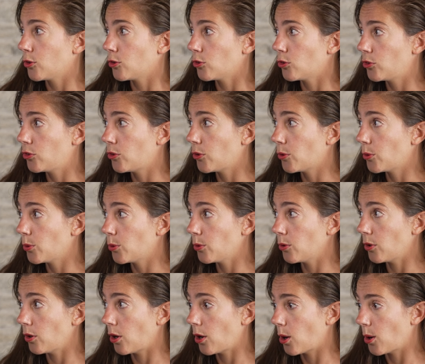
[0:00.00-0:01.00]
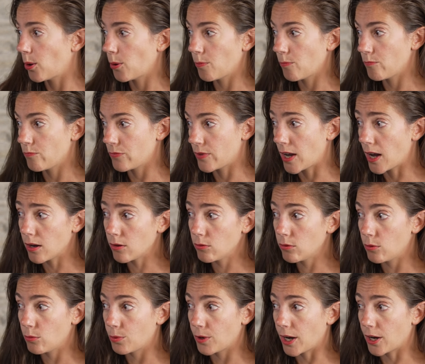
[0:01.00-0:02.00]
So
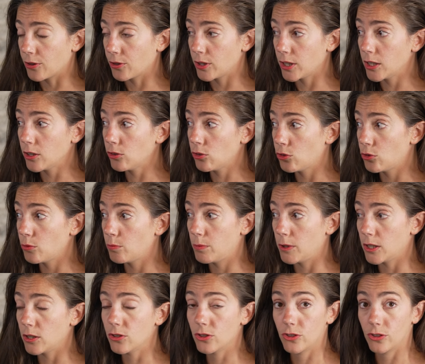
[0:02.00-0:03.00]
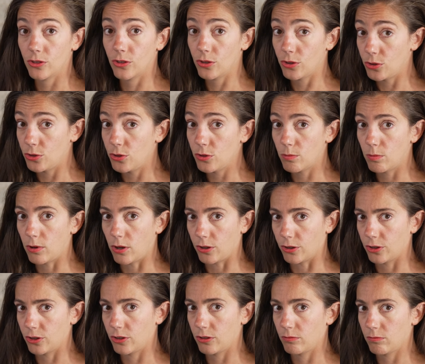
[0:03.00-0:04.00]
now we are going to build a new
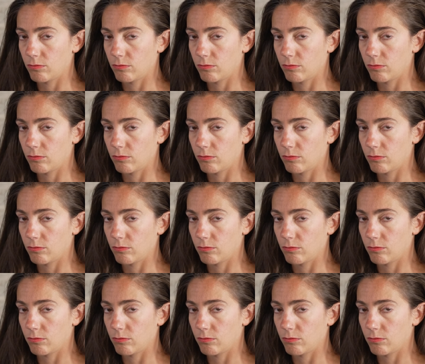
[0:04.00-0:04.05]
block.